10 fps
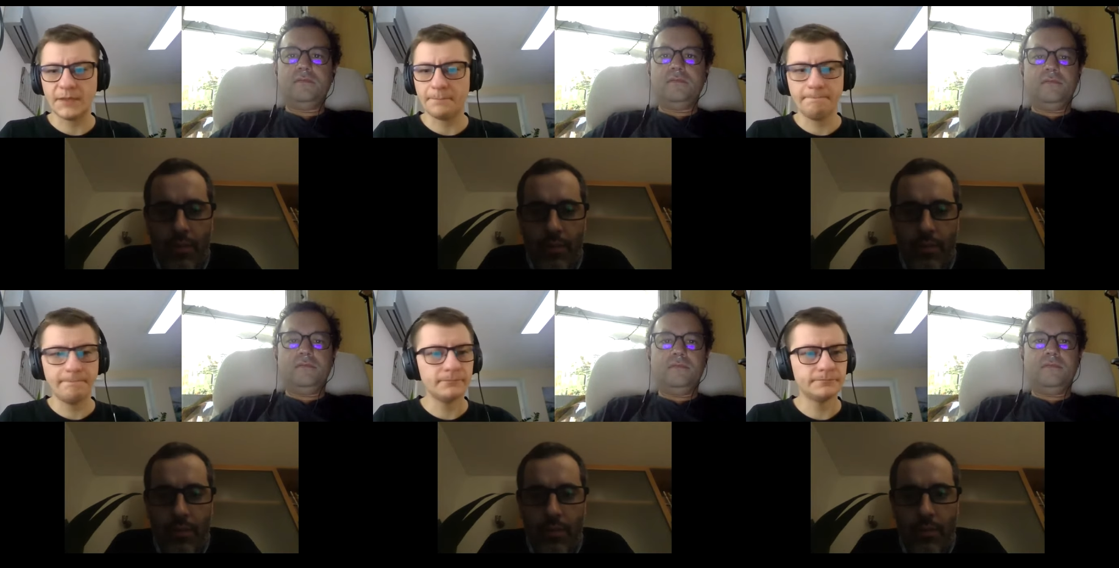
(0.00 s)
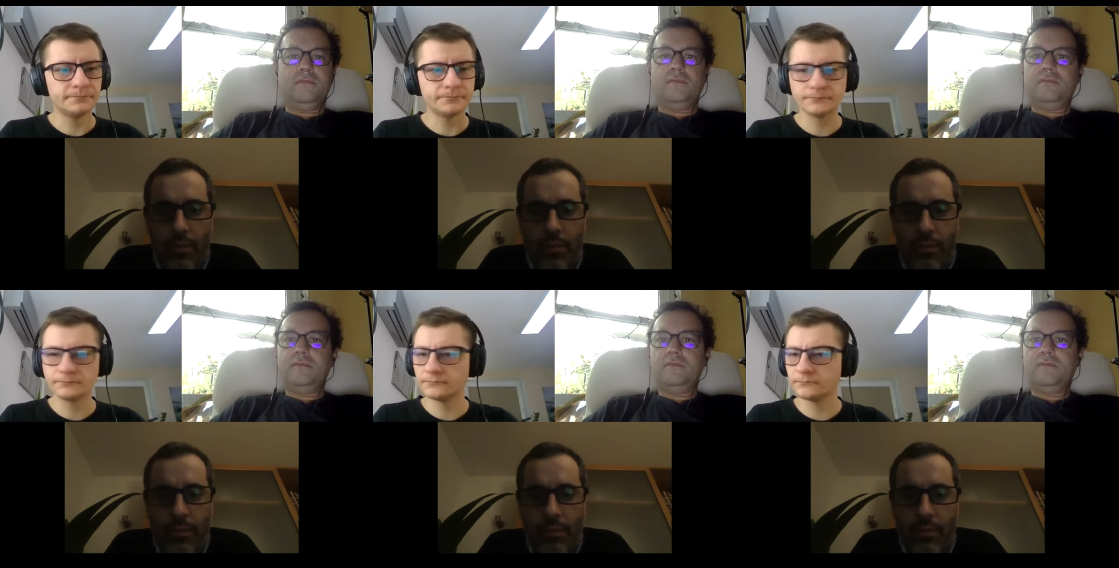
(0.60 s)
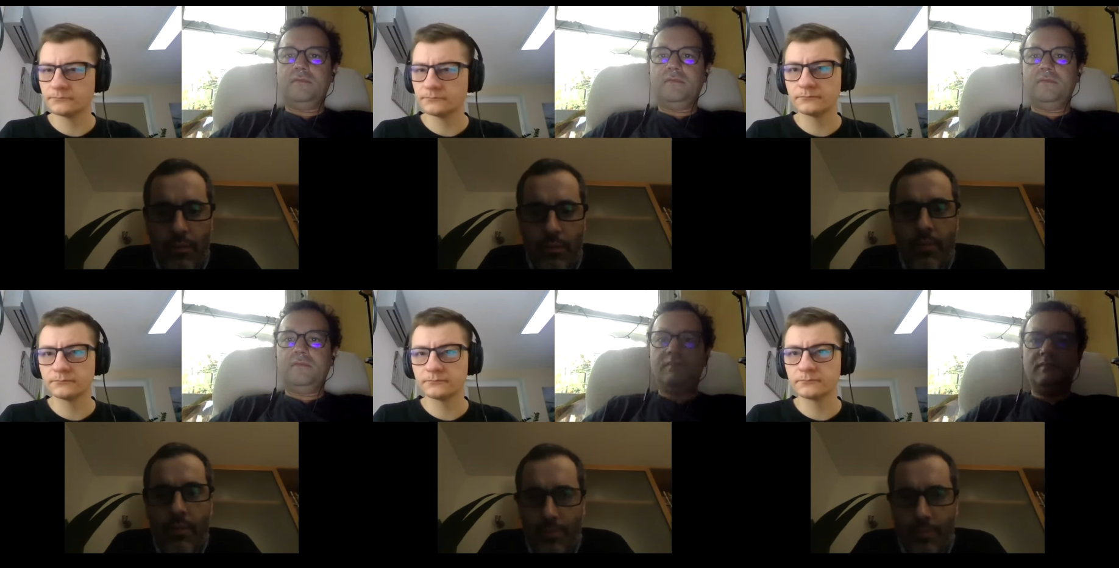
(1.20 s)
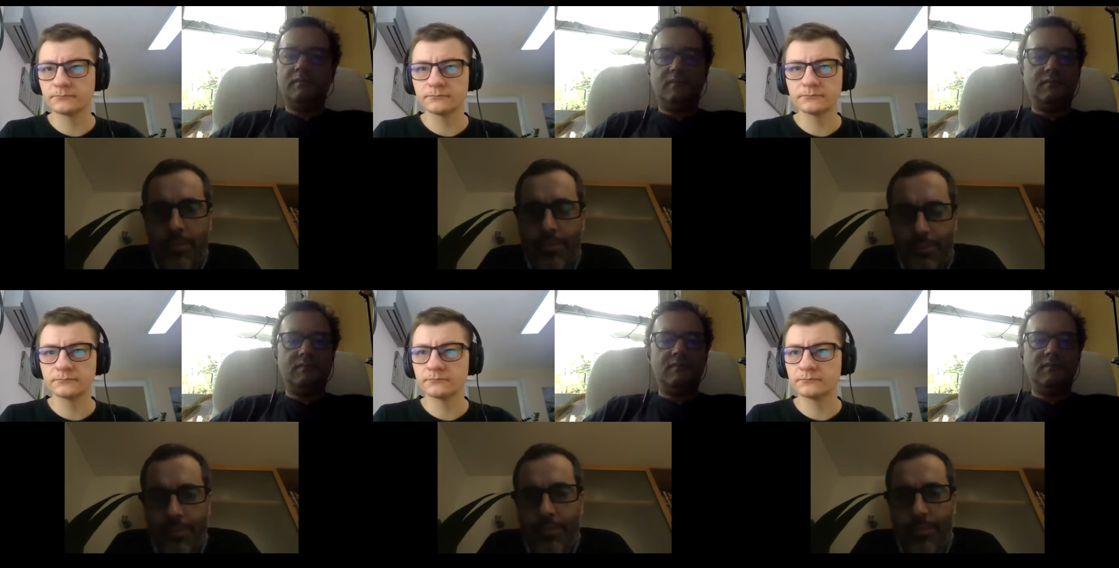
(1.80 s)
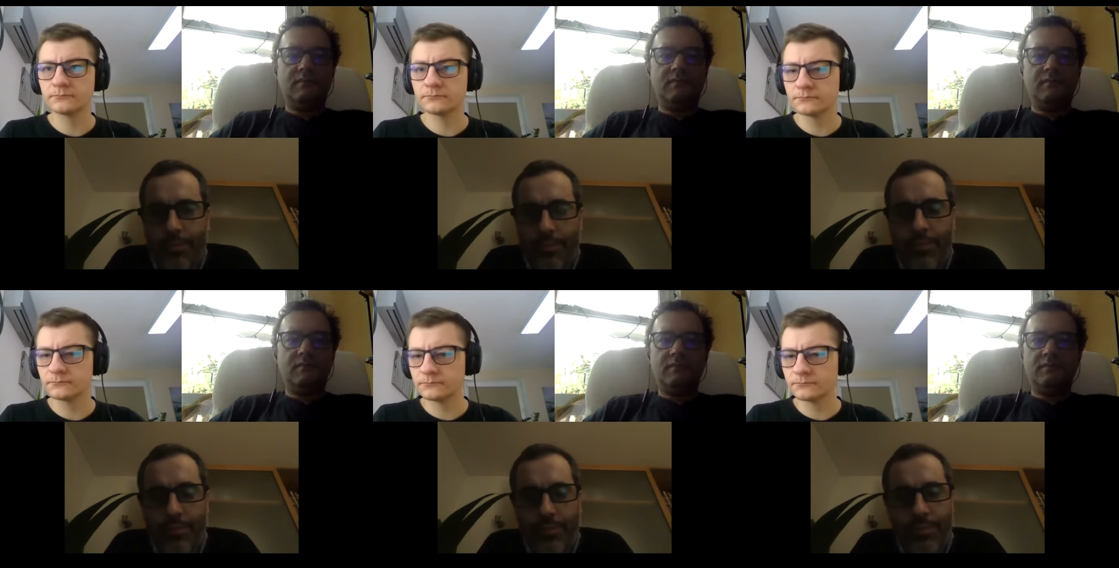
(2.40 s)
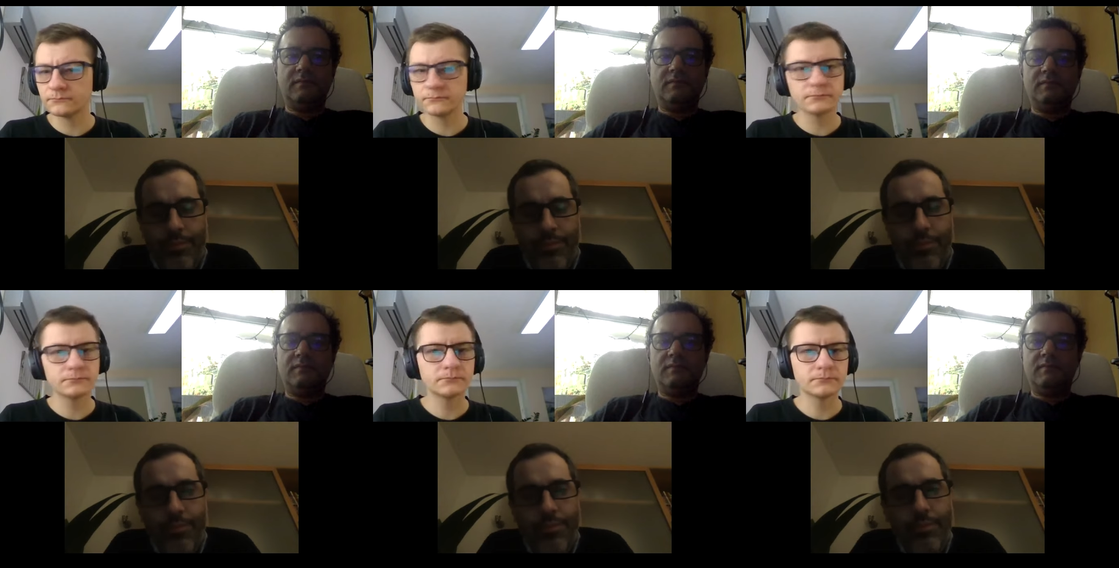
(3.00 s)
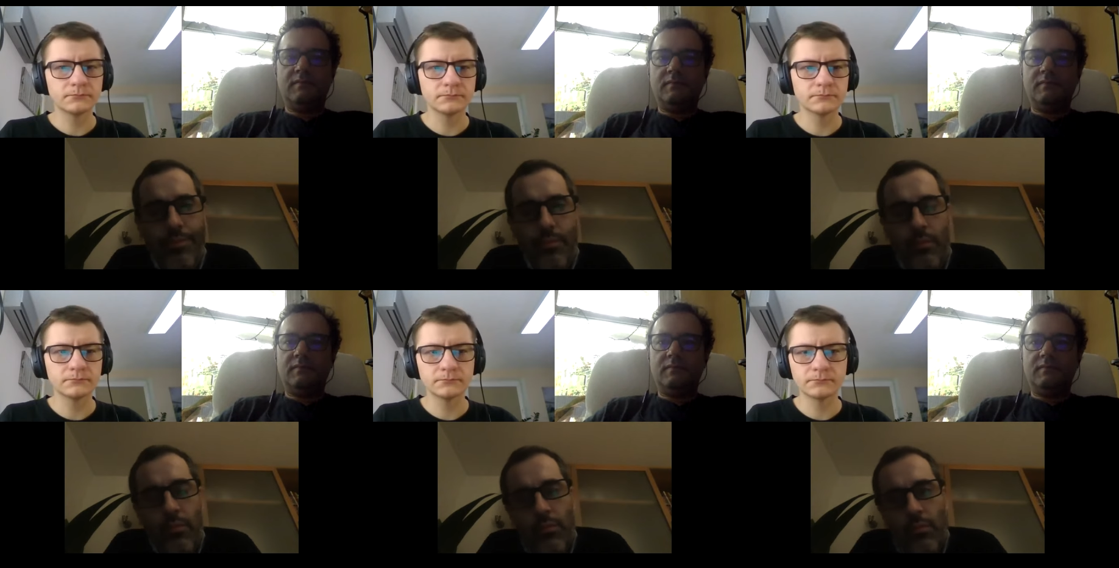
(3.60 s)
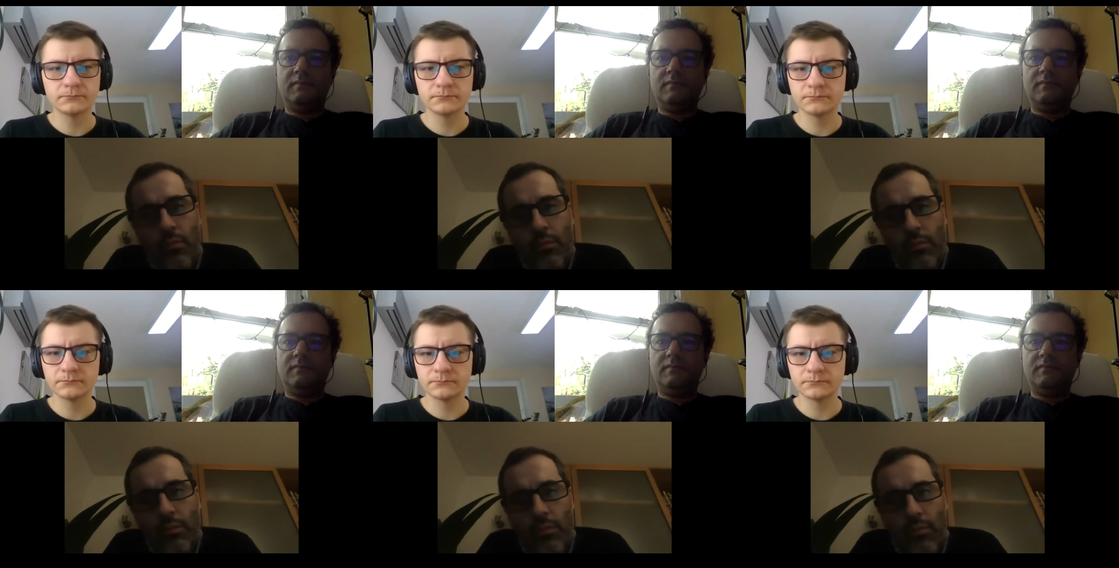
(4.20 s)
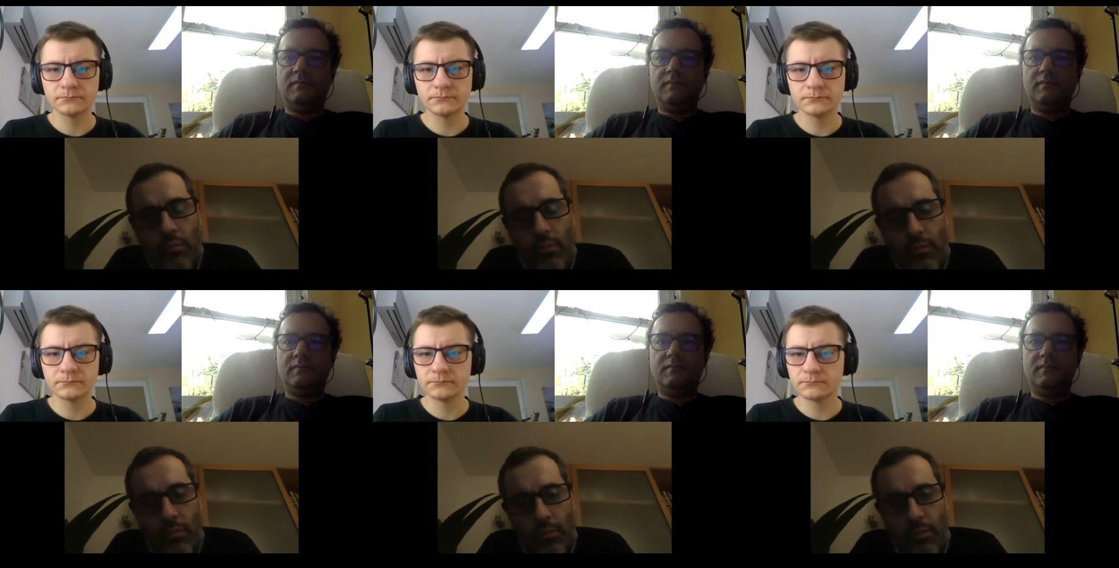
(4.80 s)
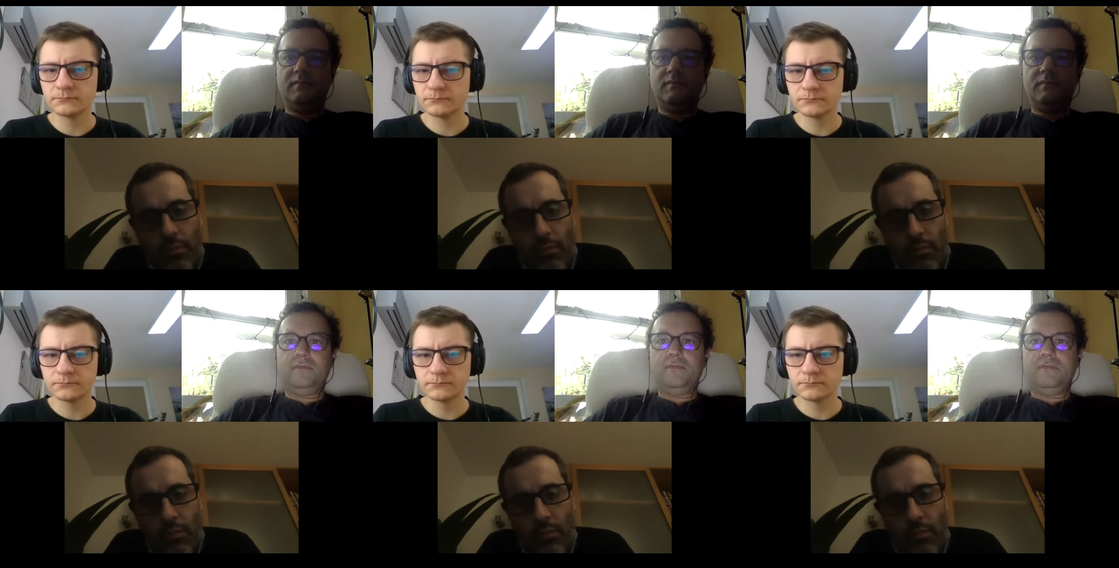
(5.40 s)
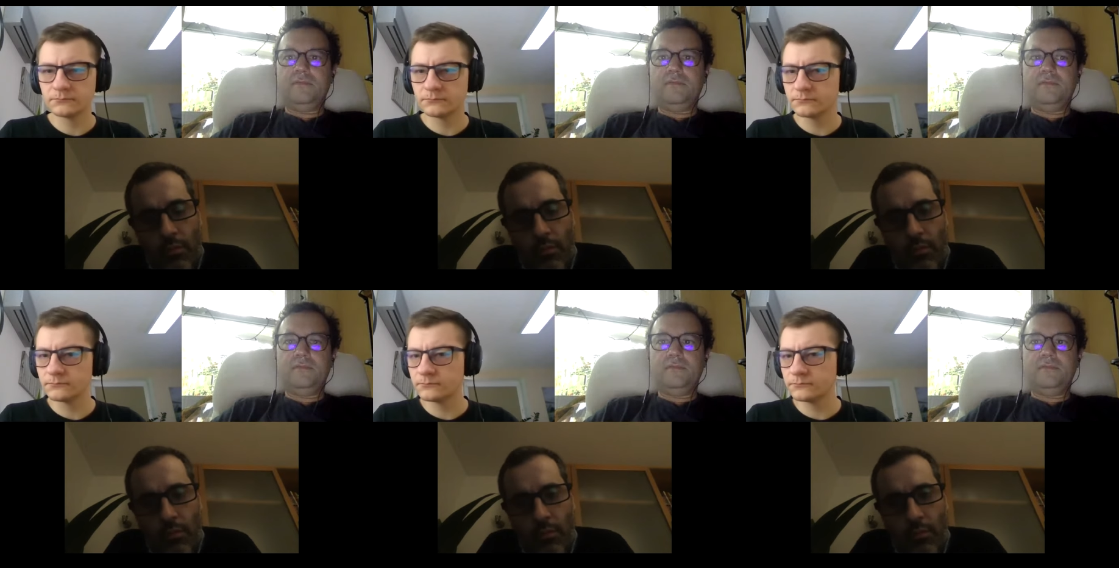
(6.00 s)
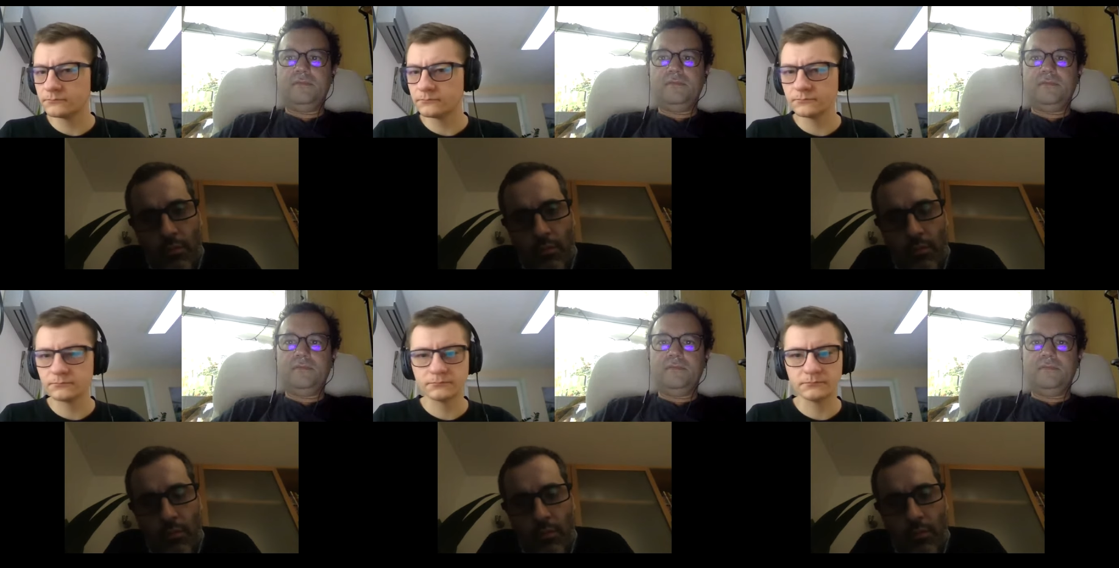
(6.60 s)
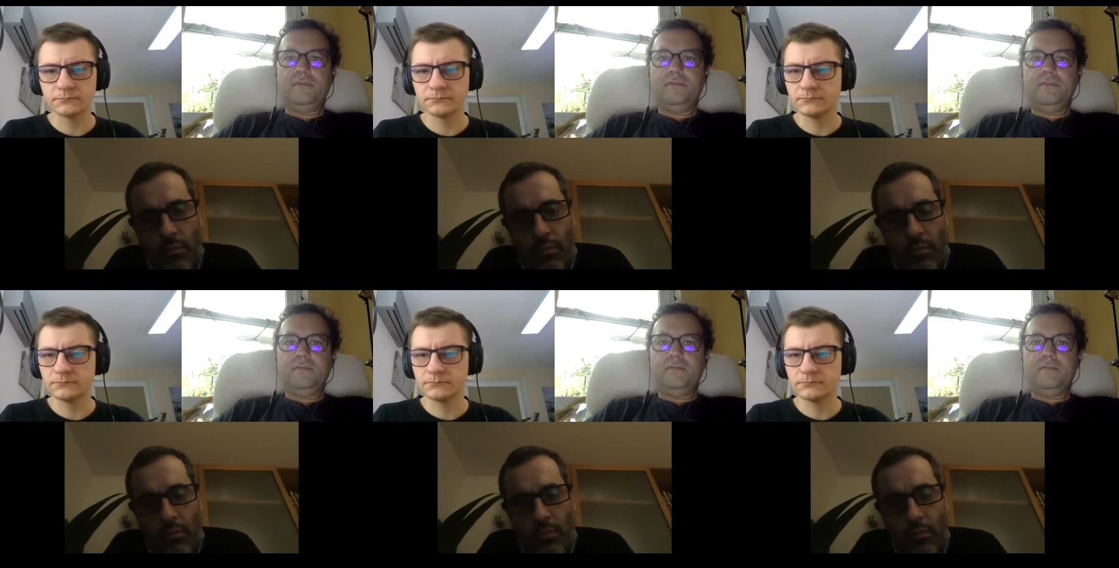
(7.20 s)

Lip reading: (no one is talking)